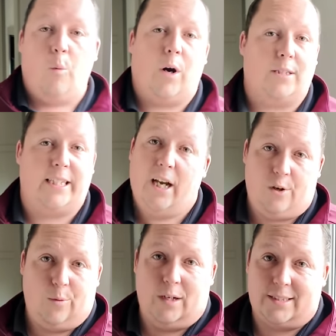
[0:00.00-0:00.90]
Whereas the
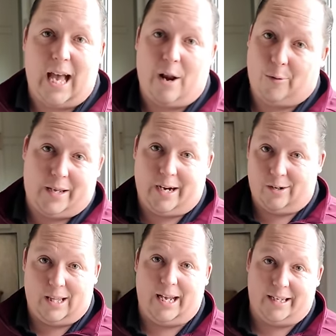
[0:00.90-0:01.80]
other ones, I don't
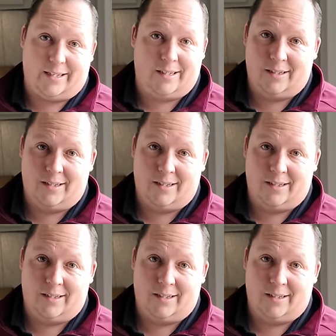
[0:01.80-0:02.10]
care. Like